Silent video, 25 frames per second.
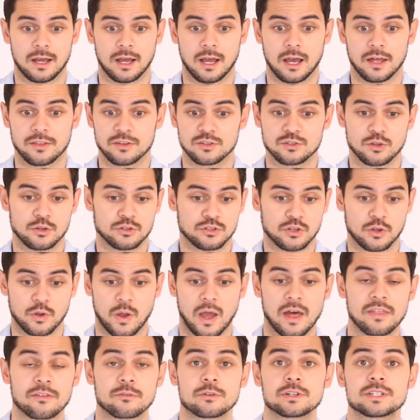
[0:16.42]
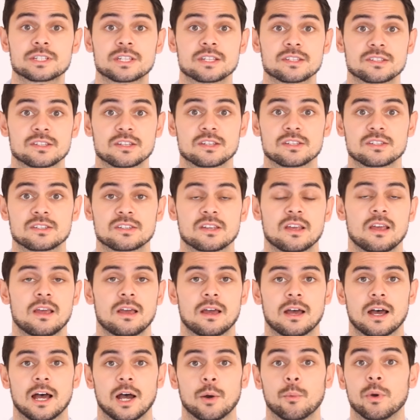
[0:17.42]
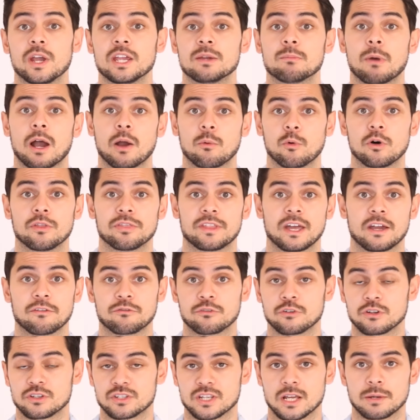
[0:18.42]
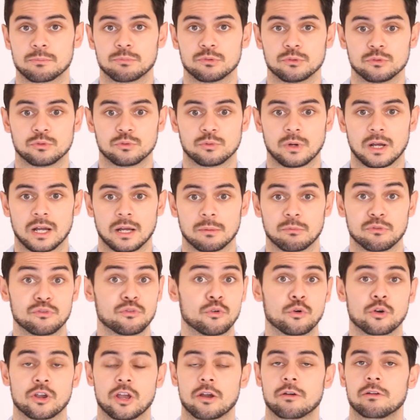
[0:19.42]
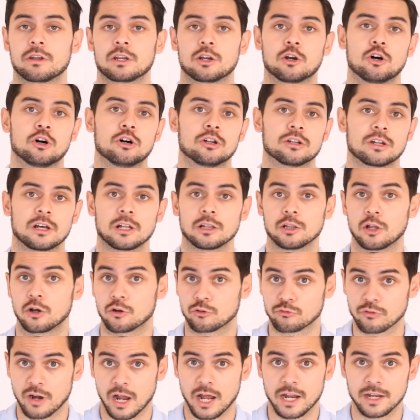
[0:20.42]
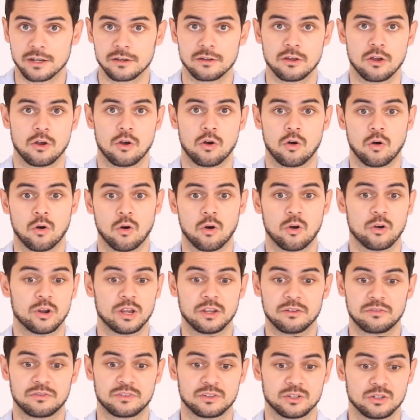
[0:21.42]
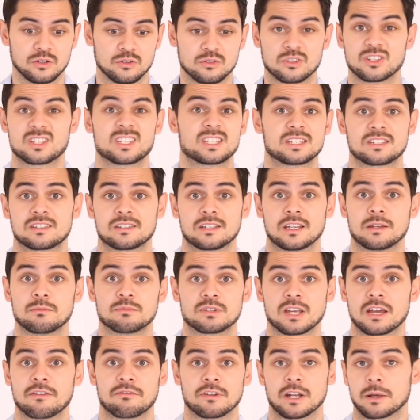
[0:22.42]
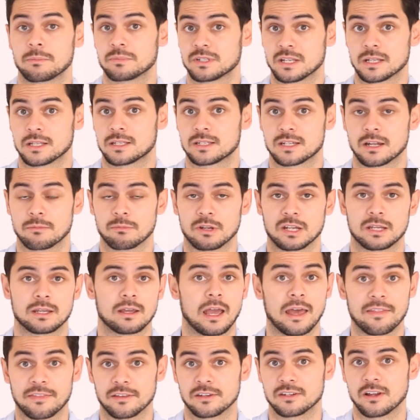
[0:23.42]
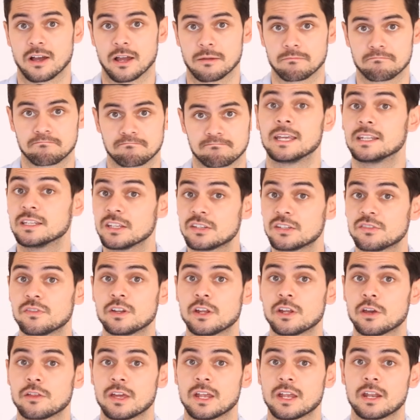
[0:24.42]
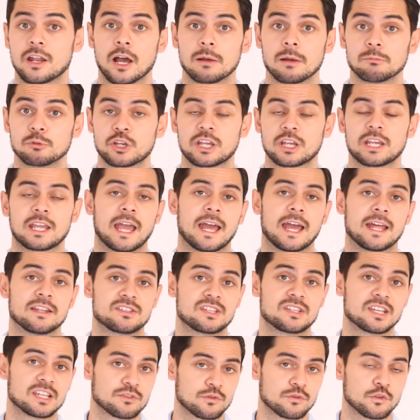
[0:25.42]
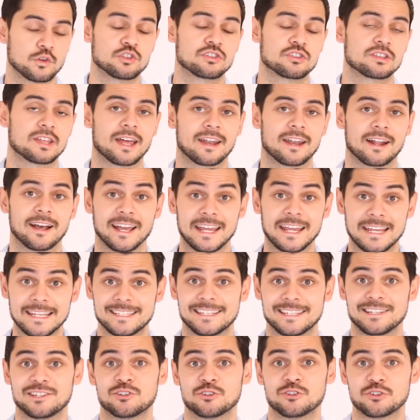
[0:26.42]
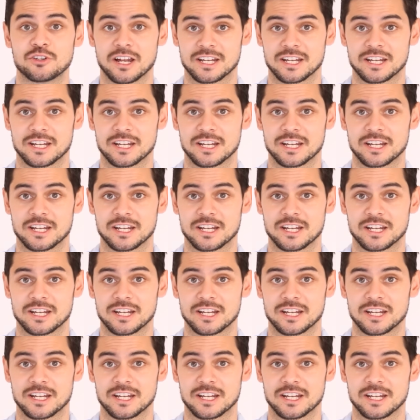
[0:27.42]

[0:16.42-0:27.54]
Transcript: Uh, and there's also other instances uh, where you might want that, for example, uh, before going on a long run, or if you just seem to have an upset stomach at the time. In this video then, I'm looking at six foods that are easy to